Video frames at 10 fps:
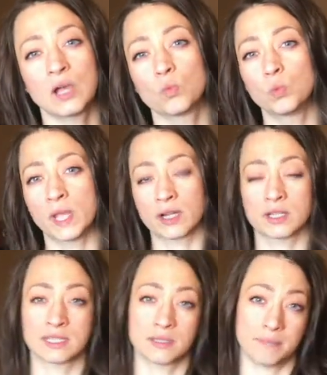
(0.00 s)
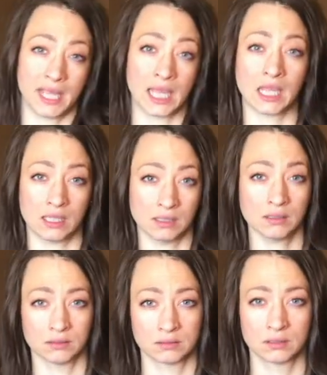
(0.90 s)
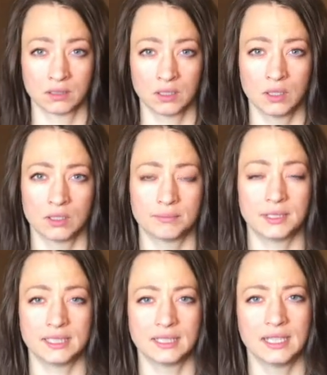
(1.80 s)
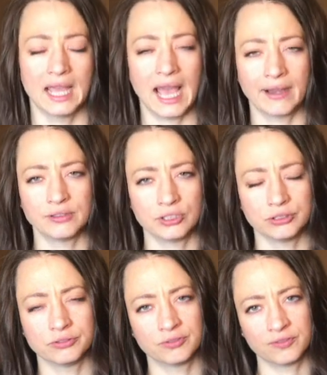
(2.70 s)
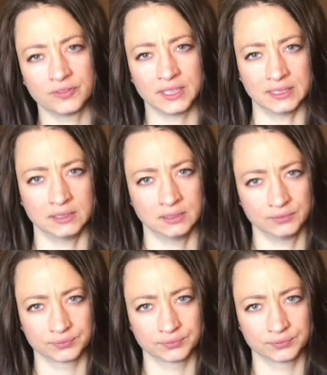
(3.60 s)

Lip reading: where is the pain, but how do you feel?